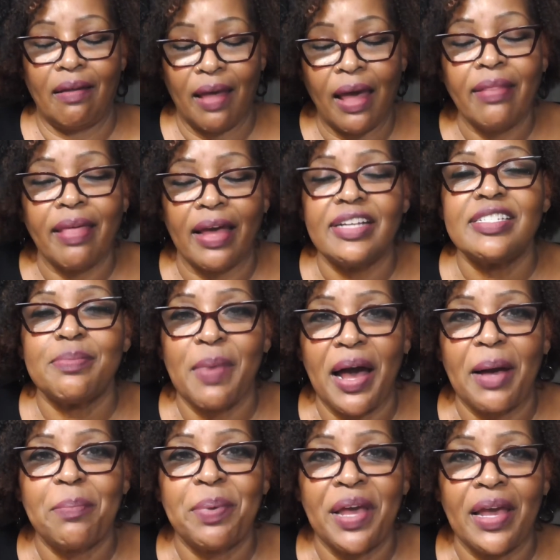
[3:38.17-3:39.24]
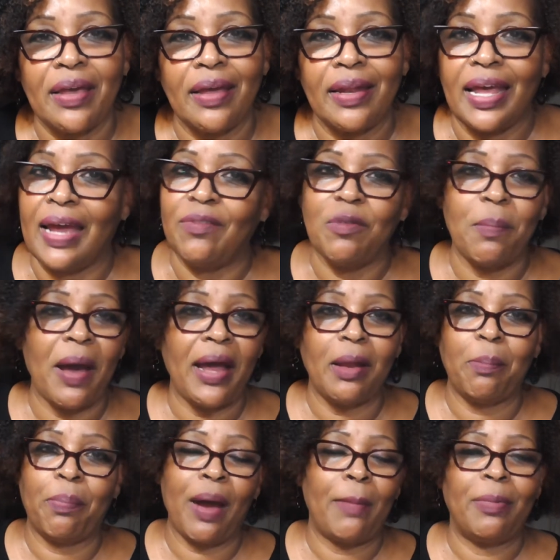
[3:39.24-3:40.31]
And that's my opinion. Everybody
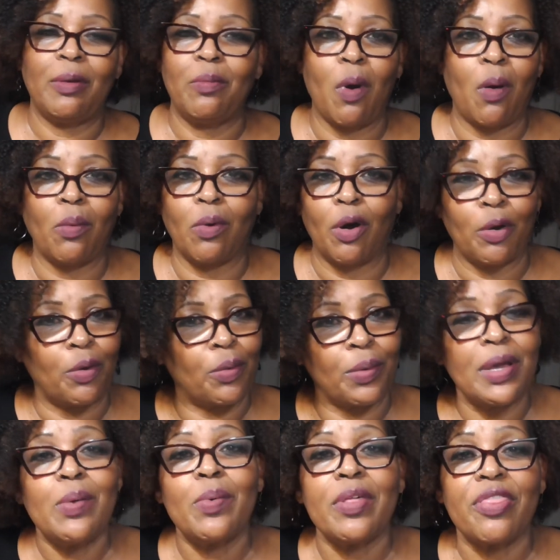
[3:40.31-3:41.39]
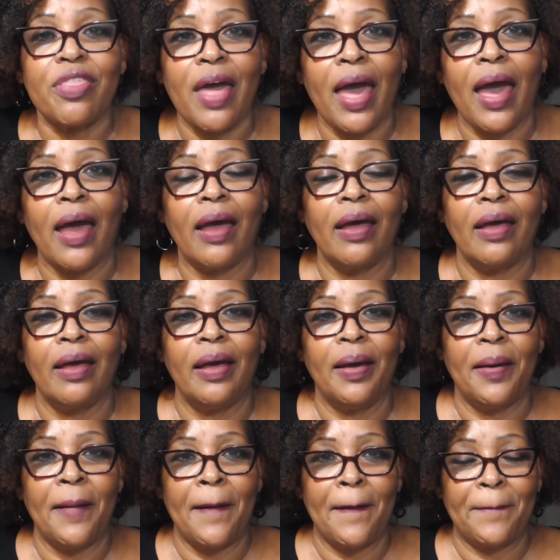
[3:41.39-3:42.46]
probably won't agree with that,
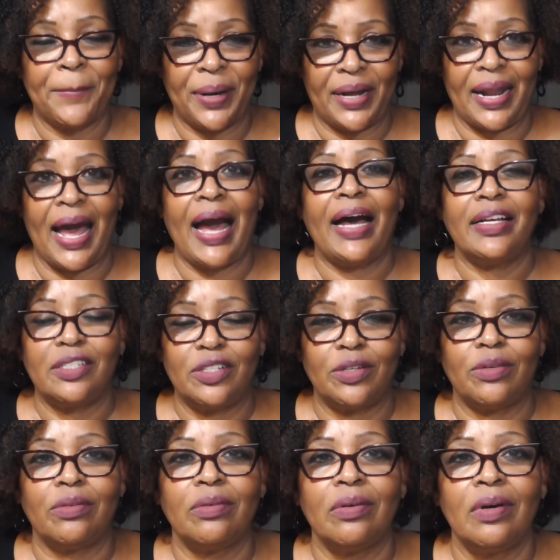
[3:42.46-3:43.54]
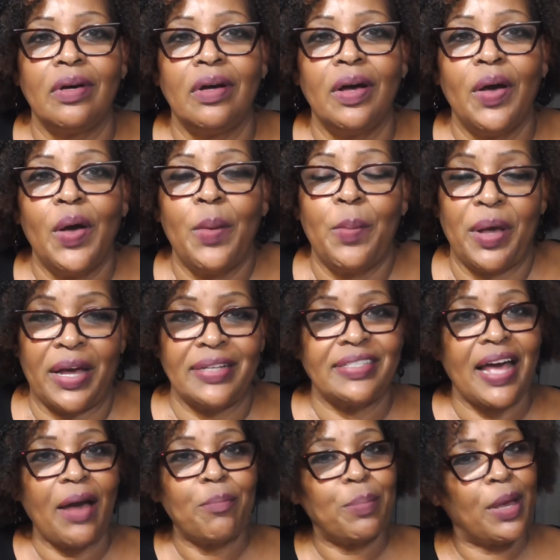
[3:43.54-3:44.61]
but I do. Because
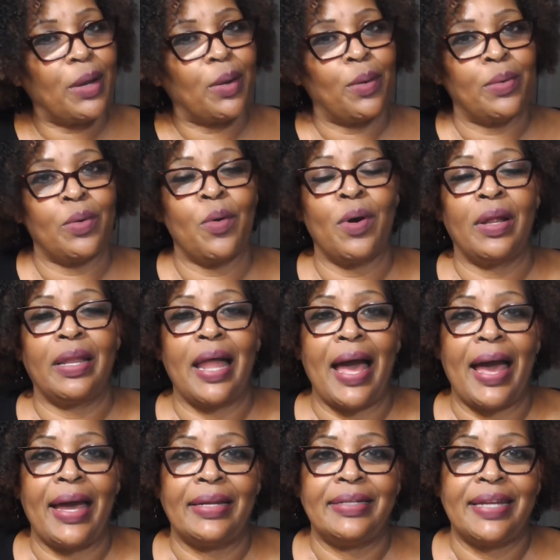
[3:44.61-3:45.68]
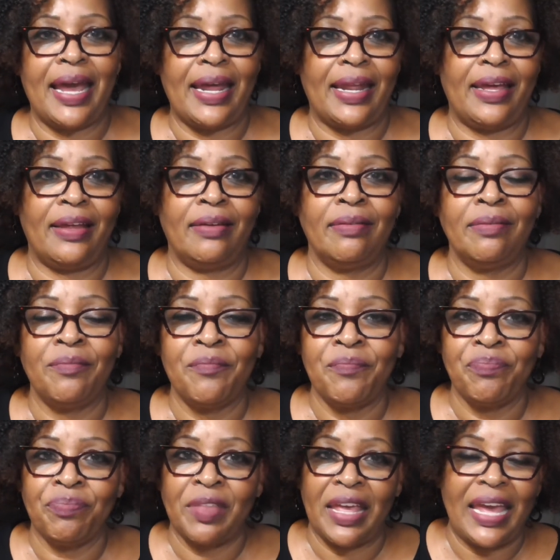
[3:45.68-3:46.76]
I've been on online dating
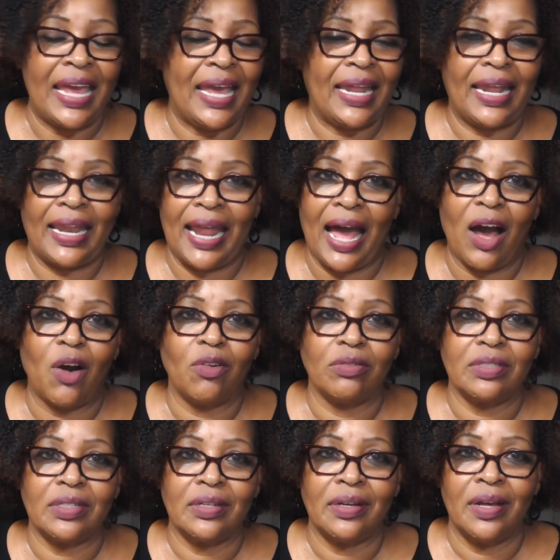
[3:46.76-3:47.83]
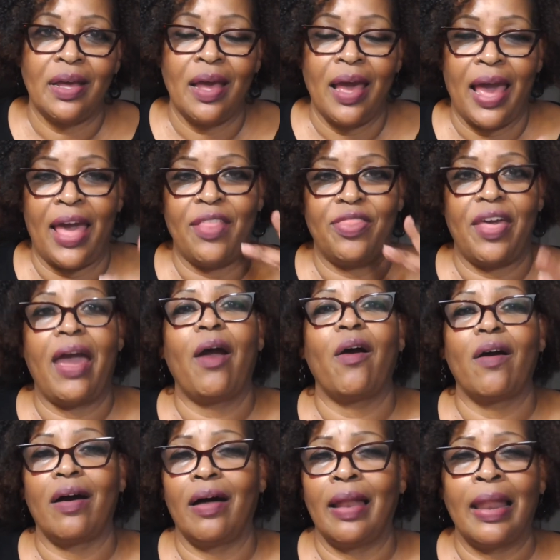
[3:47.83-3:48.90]
in and out, and there
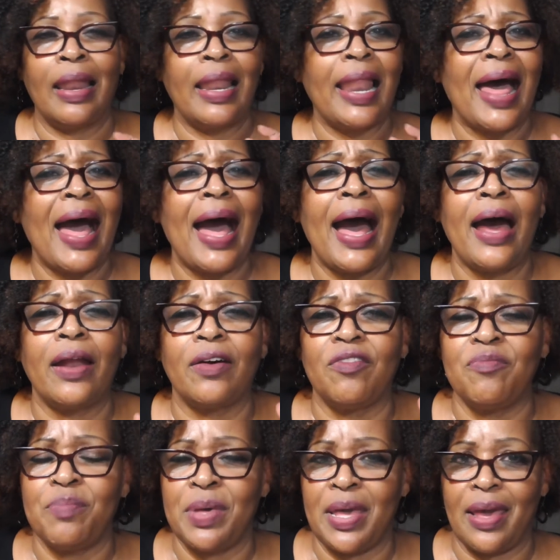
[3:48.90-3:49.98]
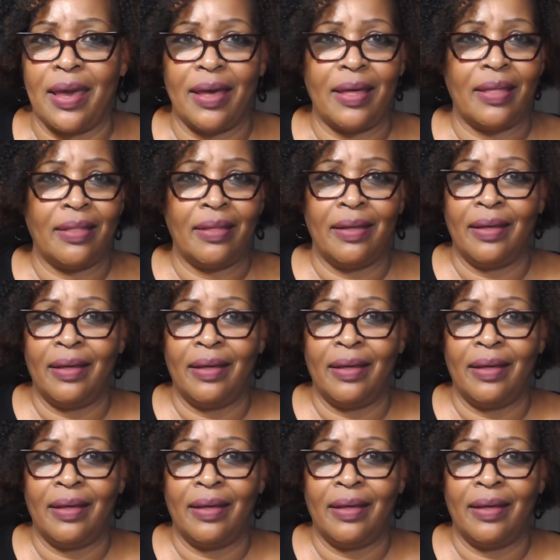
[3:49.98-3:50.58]
are a lot of men